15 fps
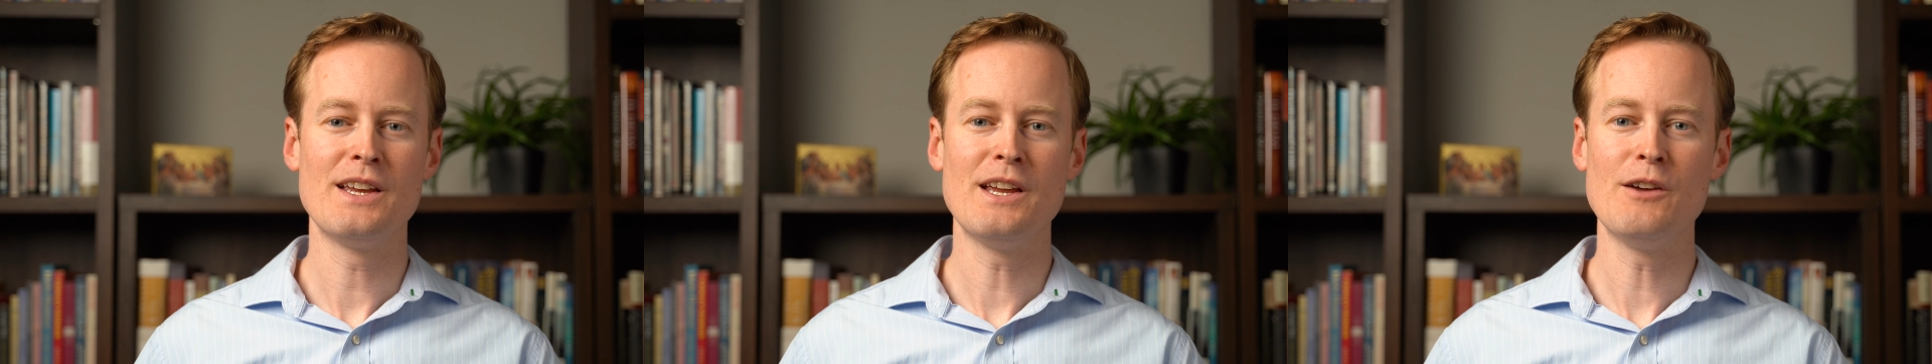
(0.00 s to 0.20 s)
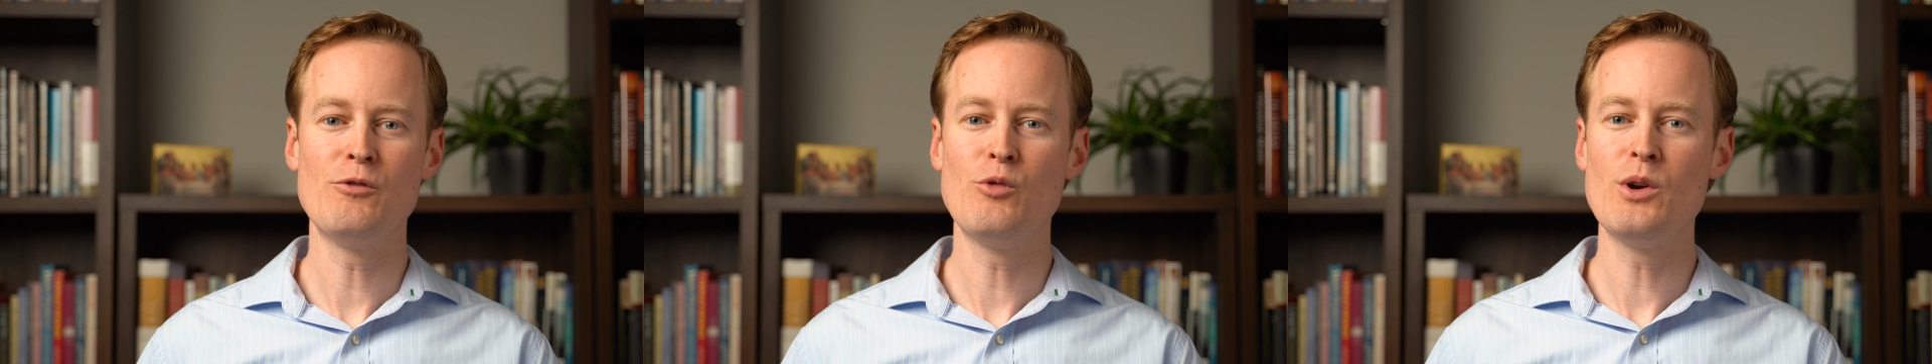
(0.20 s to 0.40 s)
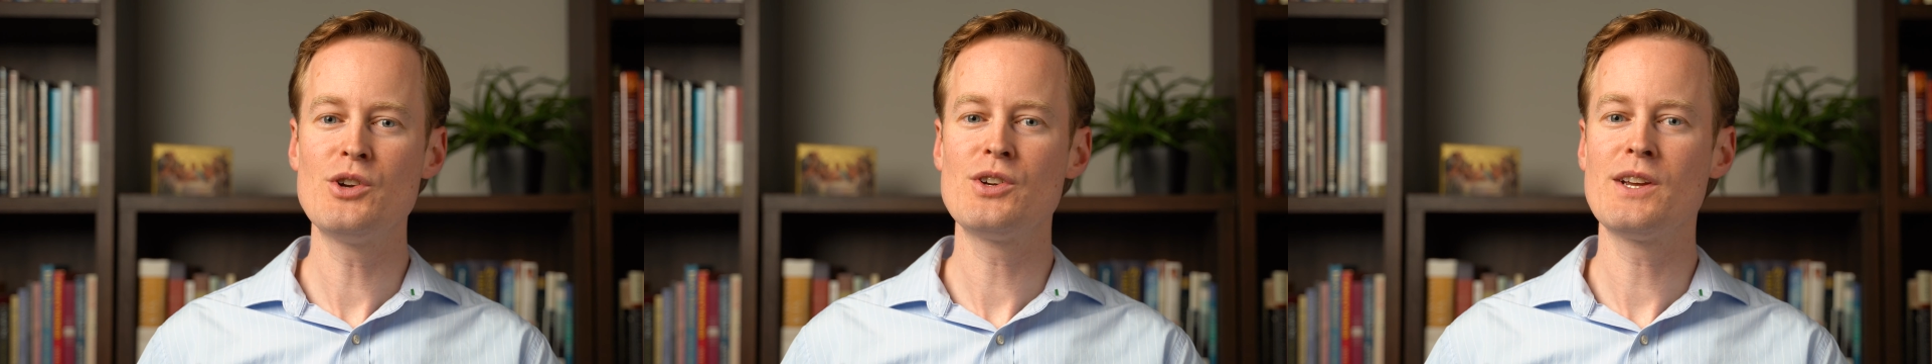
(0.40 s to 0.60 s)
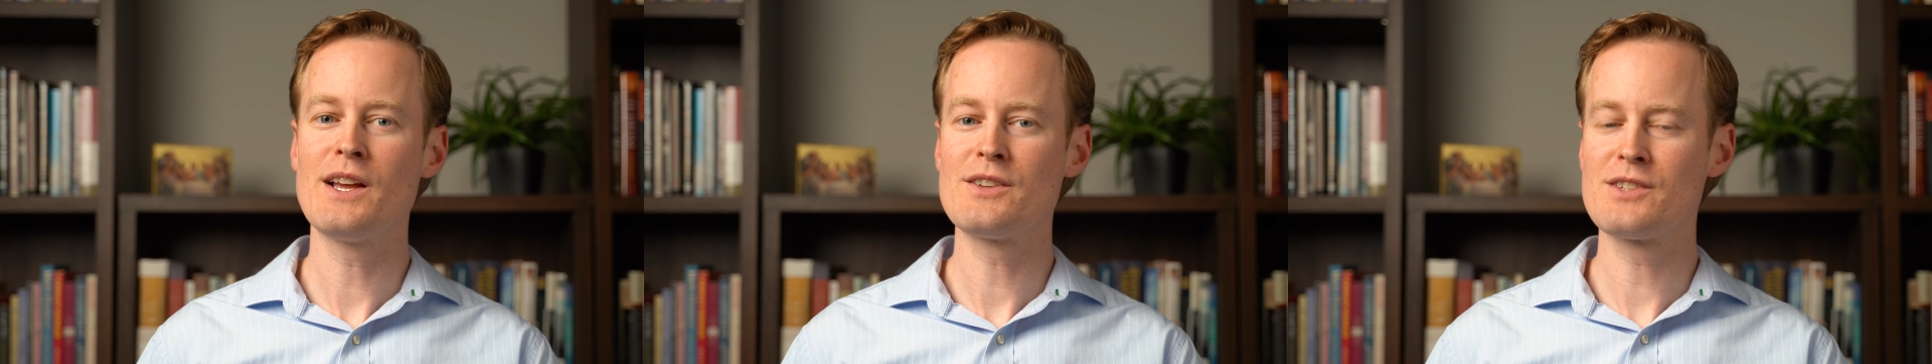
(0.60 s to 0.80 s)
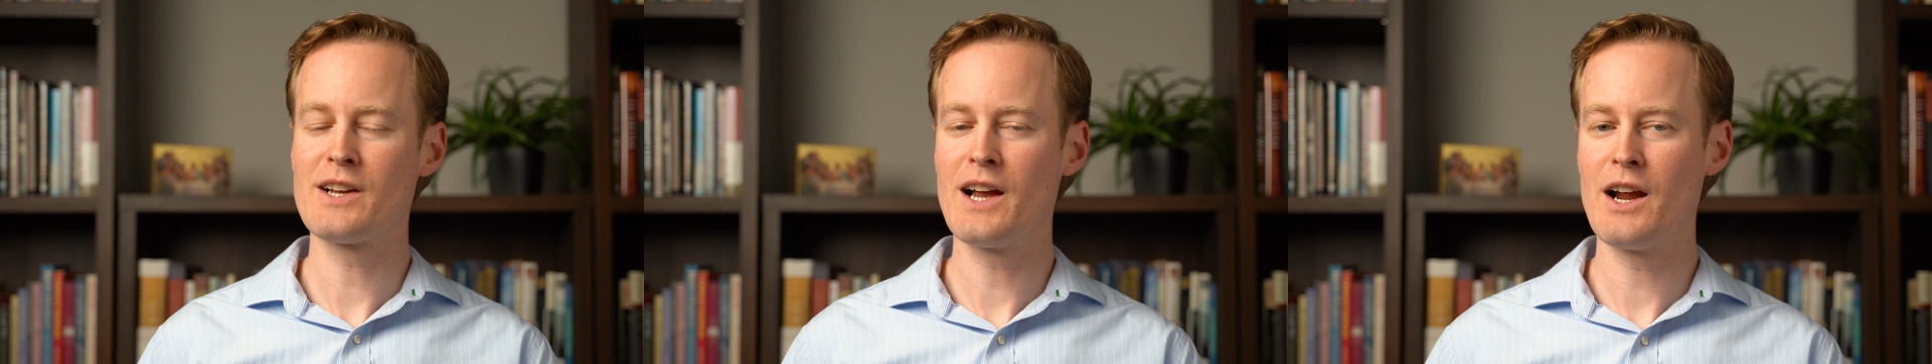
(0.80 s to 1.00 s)
if wishing
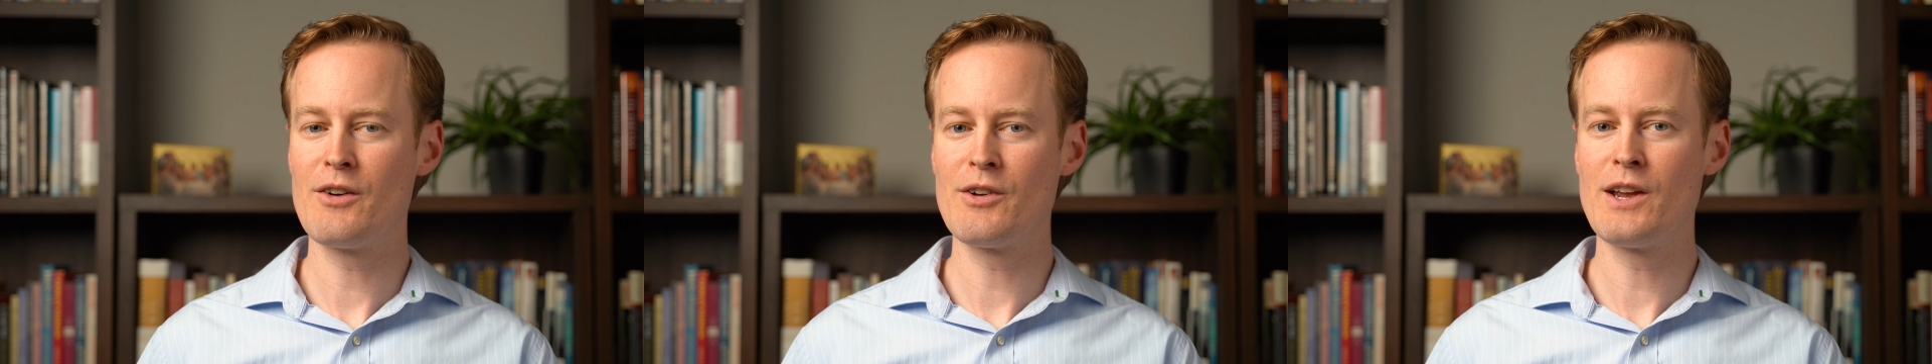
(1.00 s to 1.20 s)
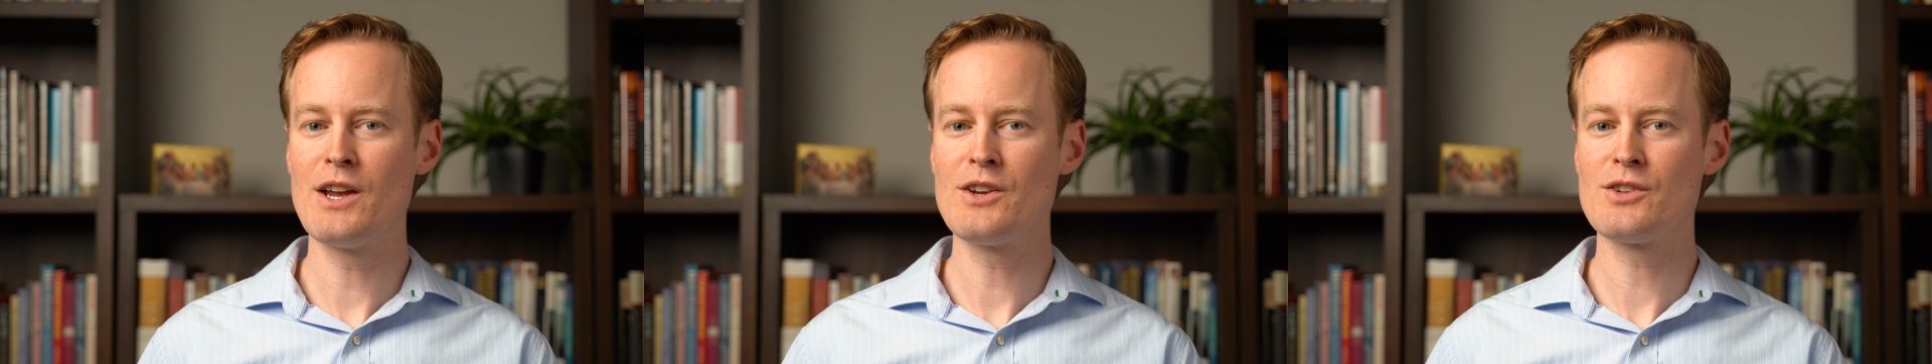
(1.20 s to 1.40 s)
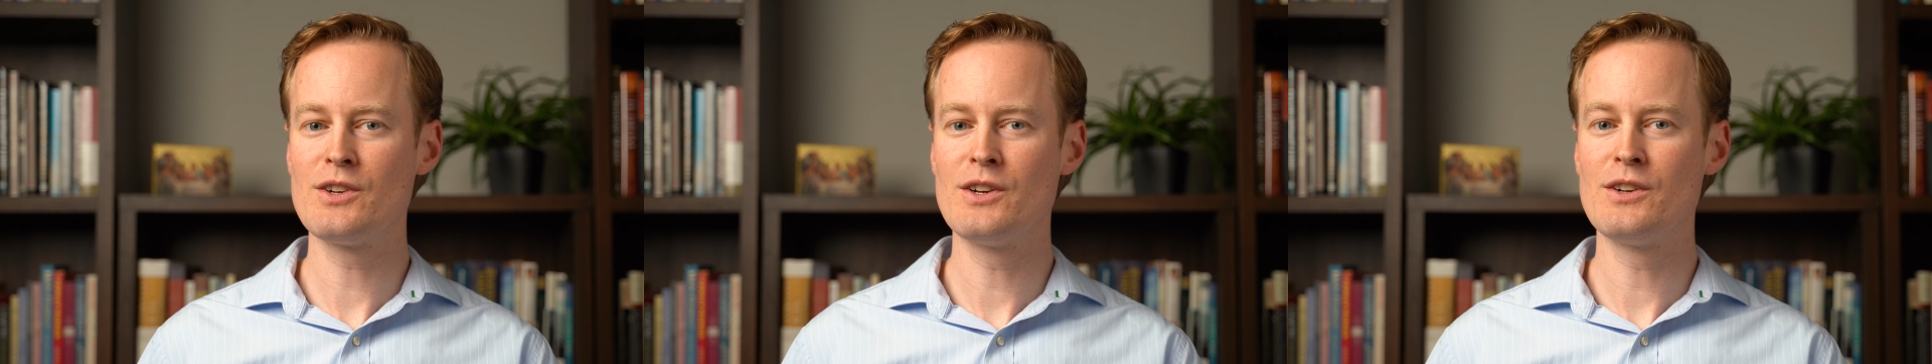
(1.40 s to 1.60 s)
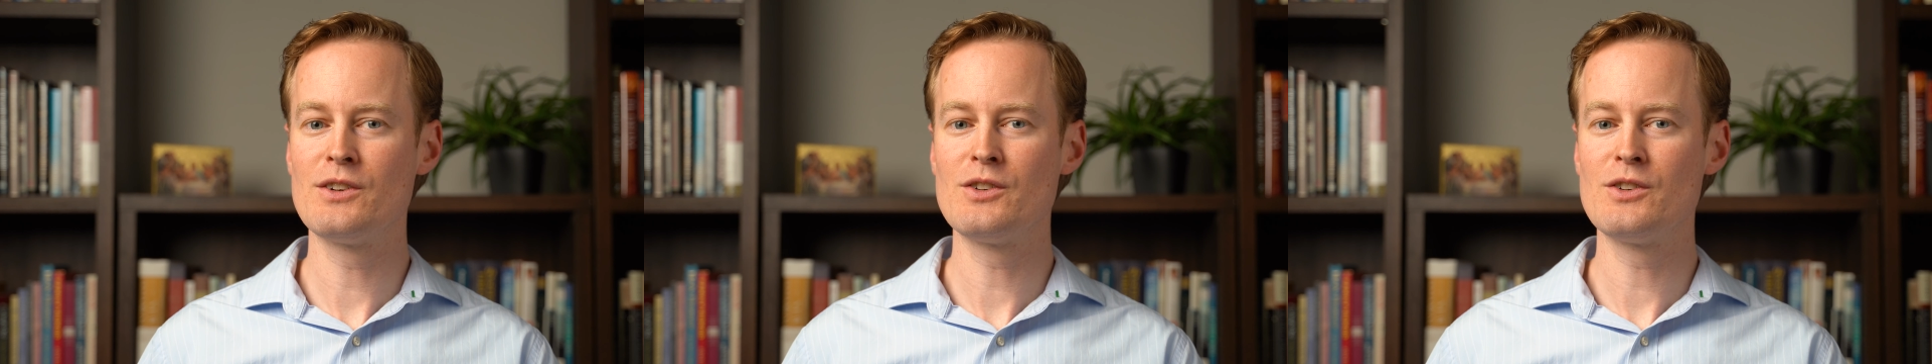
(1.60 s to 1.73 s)
as a congregation